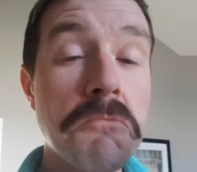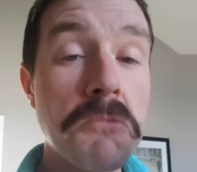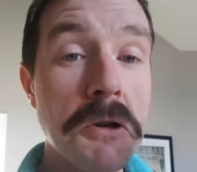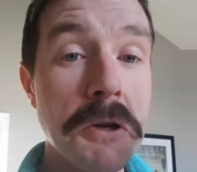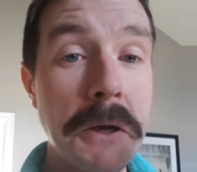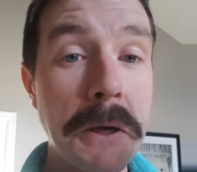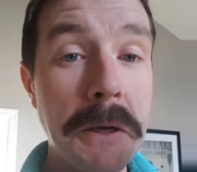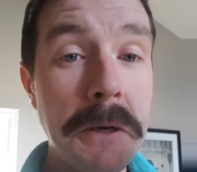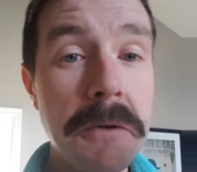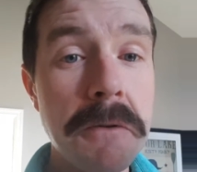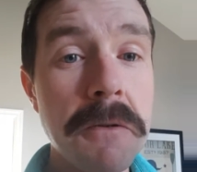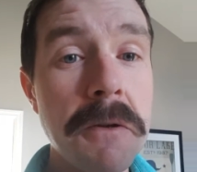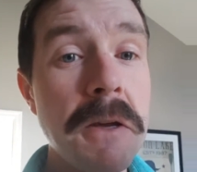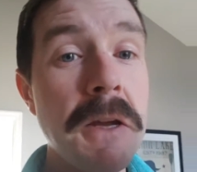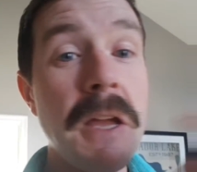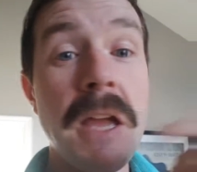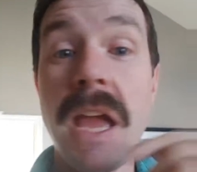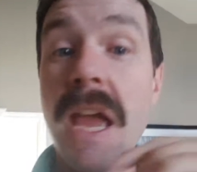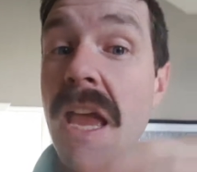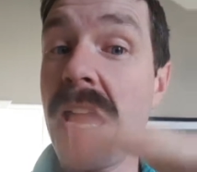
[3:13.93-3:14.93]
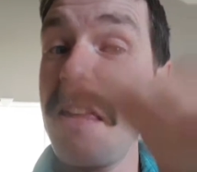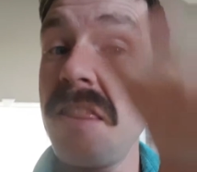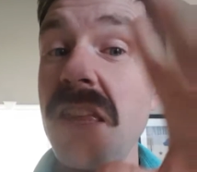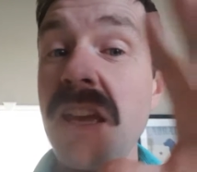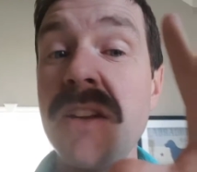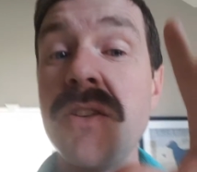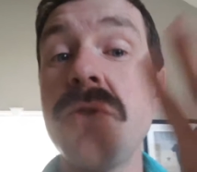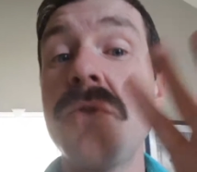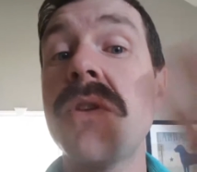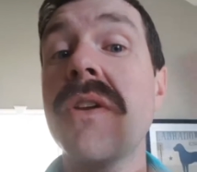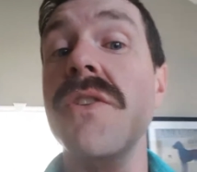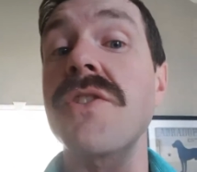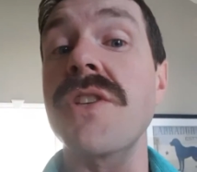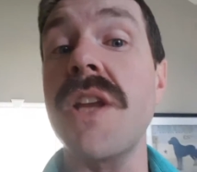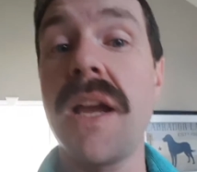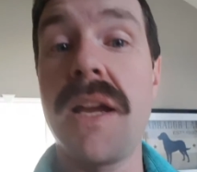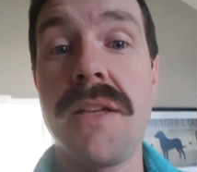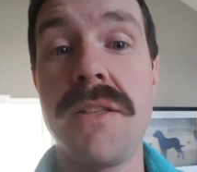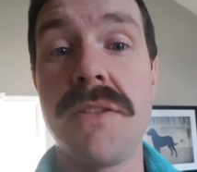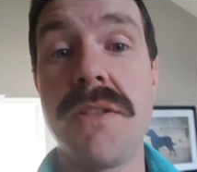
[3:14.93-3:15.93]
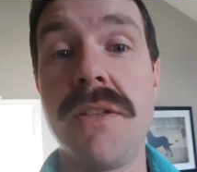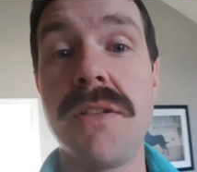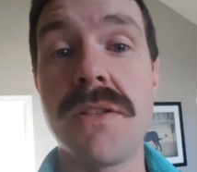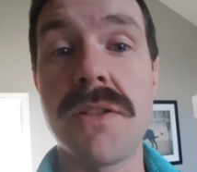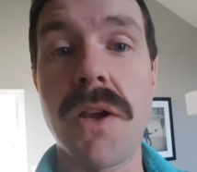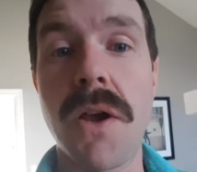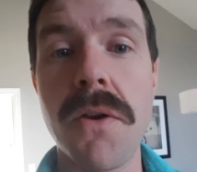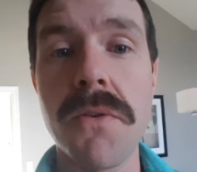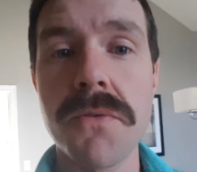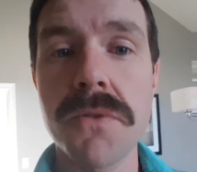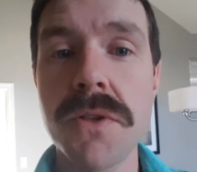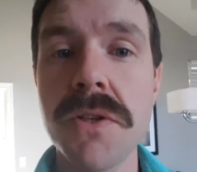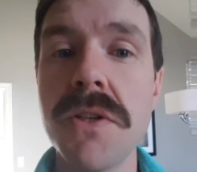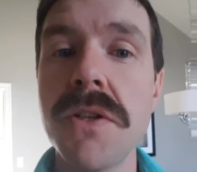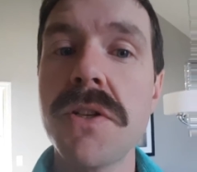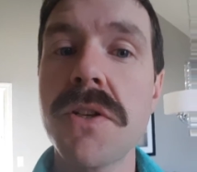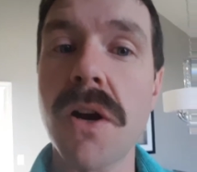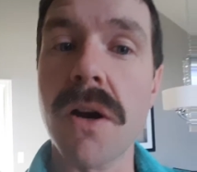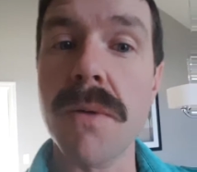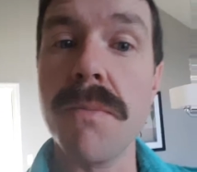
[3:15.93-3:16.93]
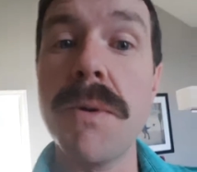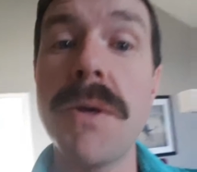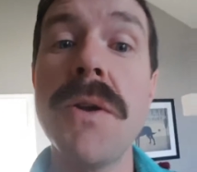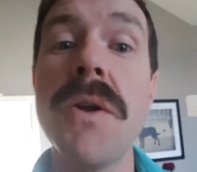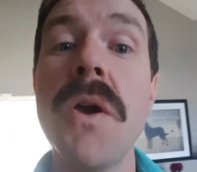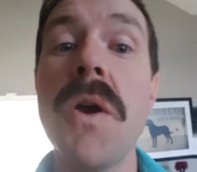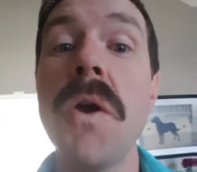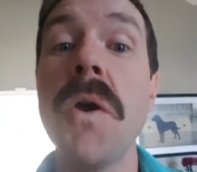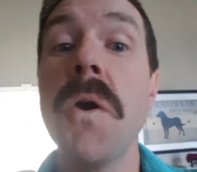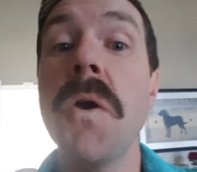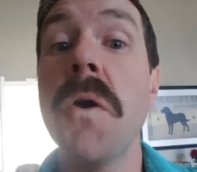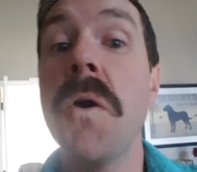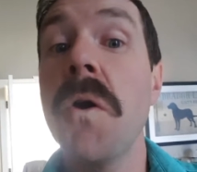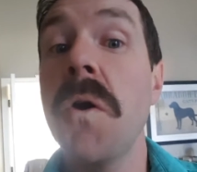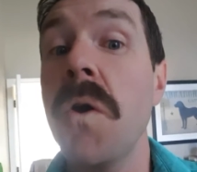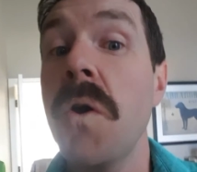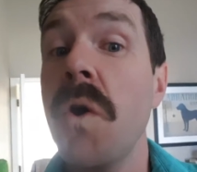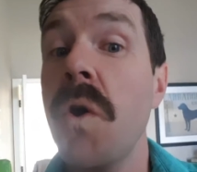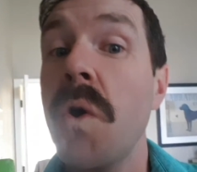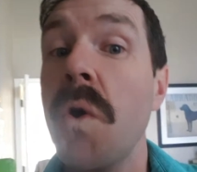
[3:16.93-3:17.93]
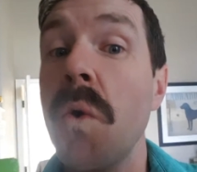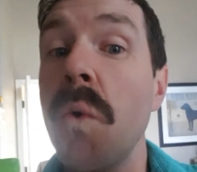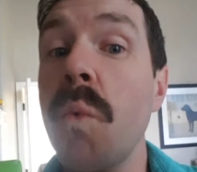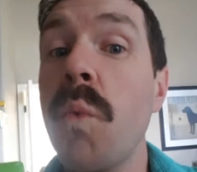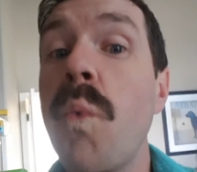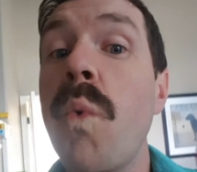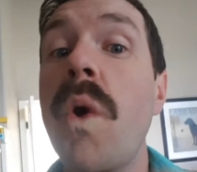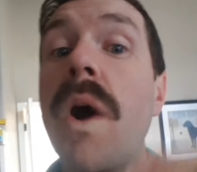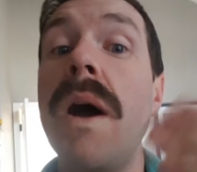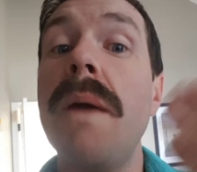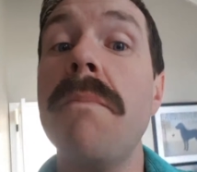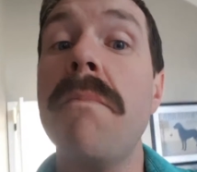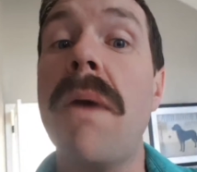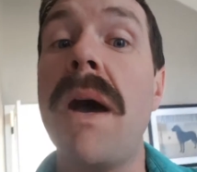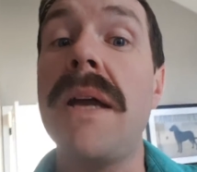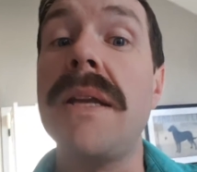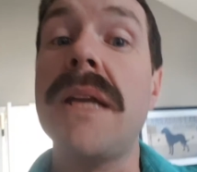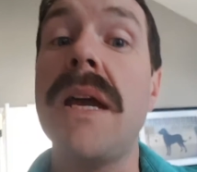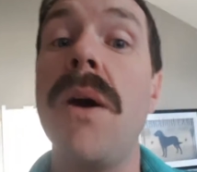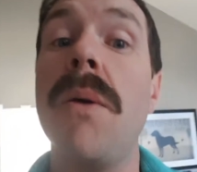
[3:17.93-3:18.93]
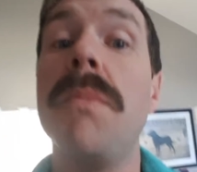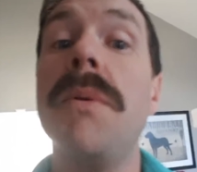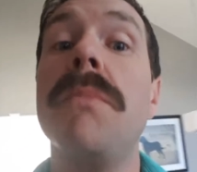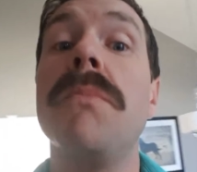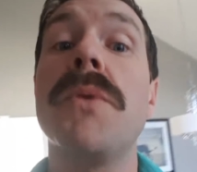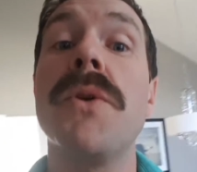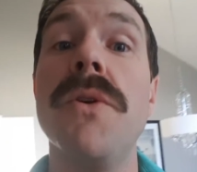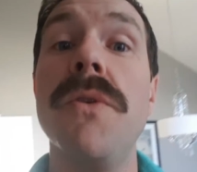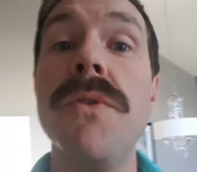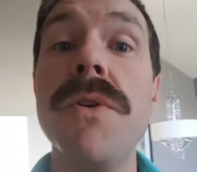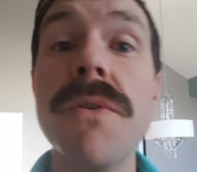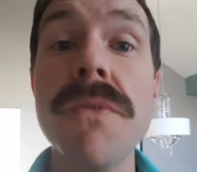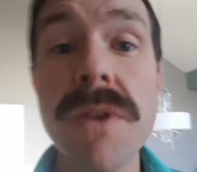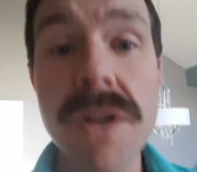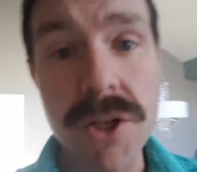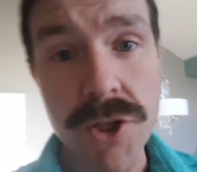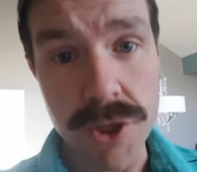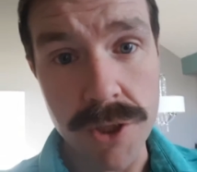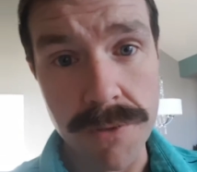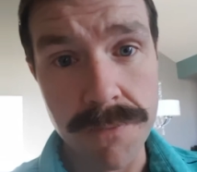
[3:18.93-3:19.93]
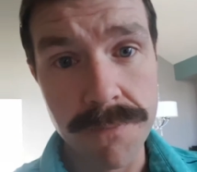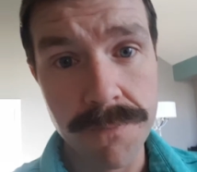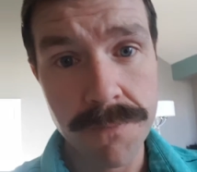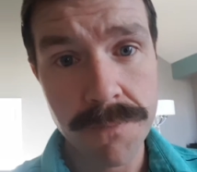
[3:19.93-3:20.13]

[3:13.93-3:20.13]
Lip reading: Okay, and they do their sciencey stuff to determine what might help improve your vision.